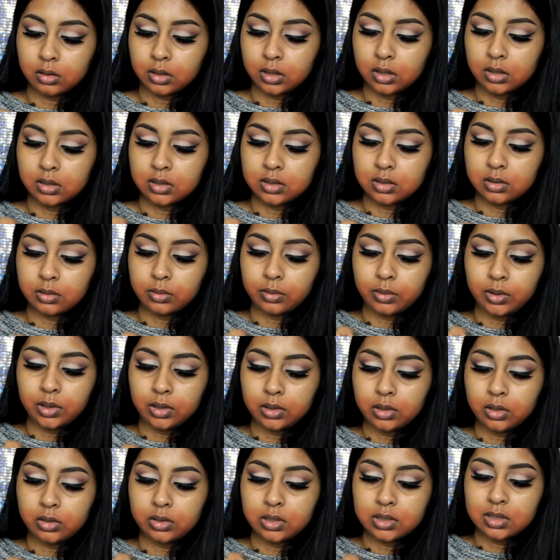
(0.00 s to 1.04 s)
Because, you
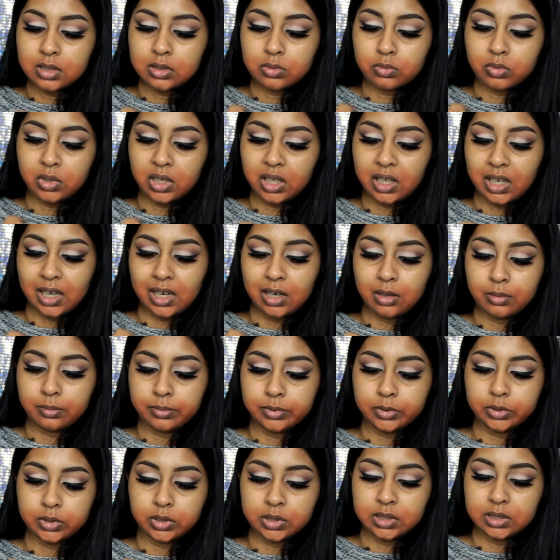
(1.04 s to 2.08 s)
know, this is really
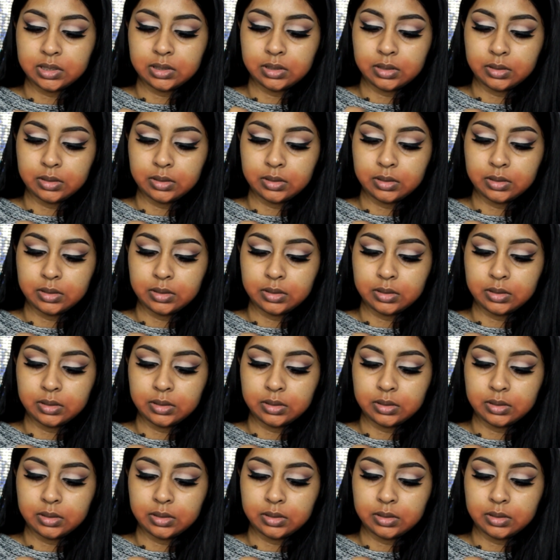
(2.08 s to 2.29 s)
helpful to